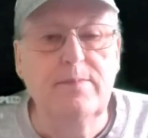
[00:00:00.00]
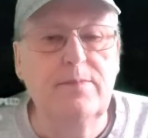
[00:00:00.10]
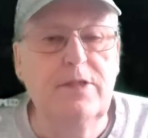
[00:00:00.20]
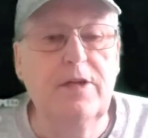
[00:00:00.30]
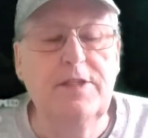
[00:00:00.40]

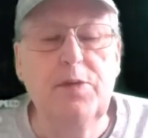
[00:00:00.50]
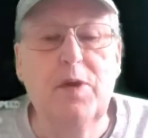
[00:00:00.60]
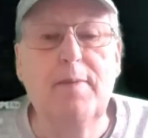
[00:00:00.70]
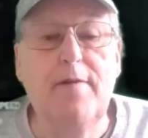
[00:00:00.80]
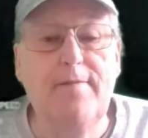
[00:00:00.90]
You're going to see
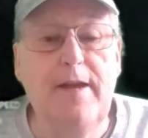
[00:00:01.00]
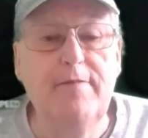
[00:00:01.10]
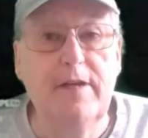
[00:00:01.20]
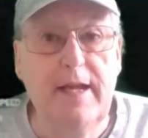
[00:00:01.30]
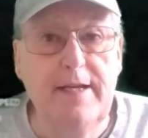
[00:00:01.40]
one of my
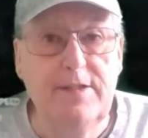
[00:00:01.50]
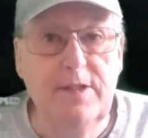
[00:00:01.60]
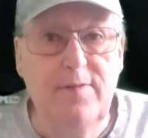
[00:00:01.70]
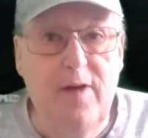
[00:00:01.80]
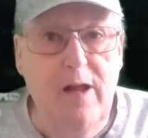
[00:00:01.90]
favorite lakes
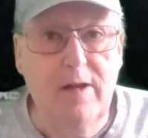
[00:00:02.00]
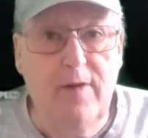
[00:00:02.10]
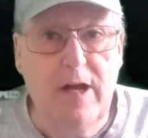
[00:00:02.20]
in all of